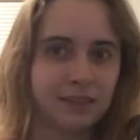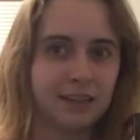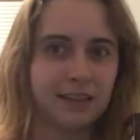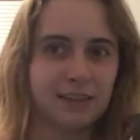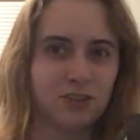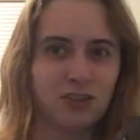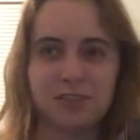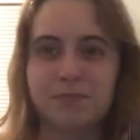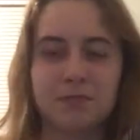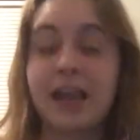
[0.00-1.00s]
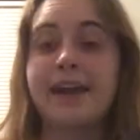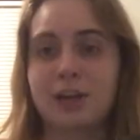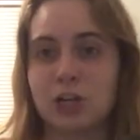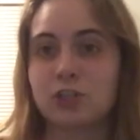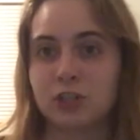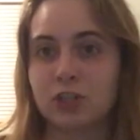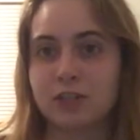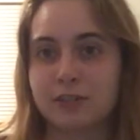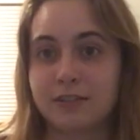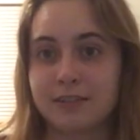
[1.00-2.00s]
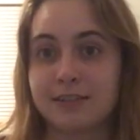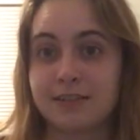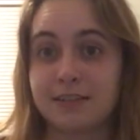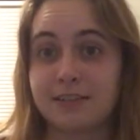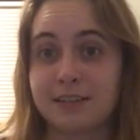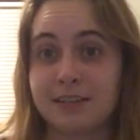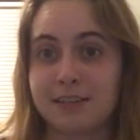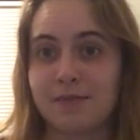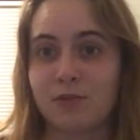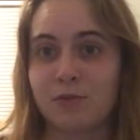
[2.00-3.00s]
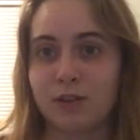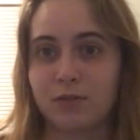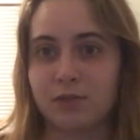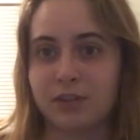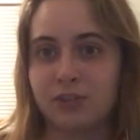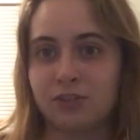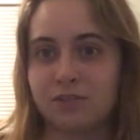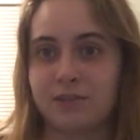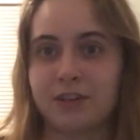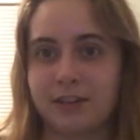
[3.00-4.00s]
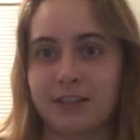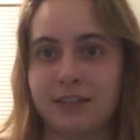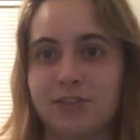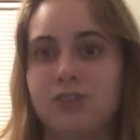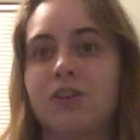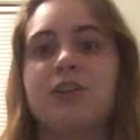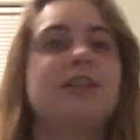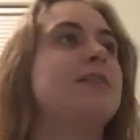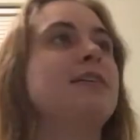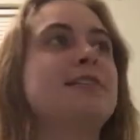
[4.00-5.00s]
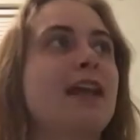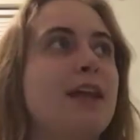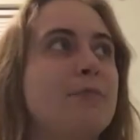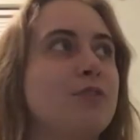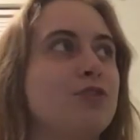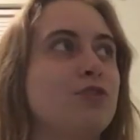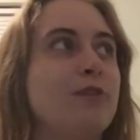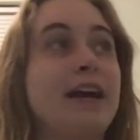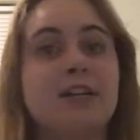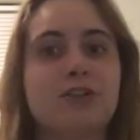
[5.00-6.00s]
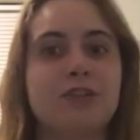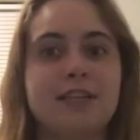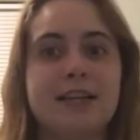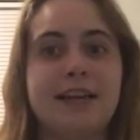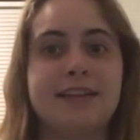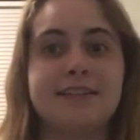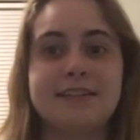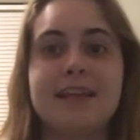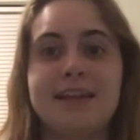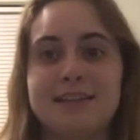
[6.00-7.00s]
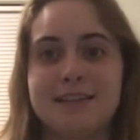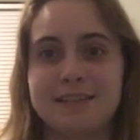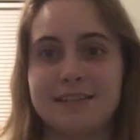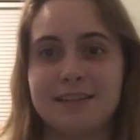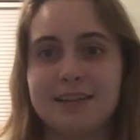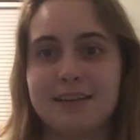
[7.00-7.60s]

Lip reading: like, just character consistencies, if you will, where he's just very, like, stern and is able to actually extend,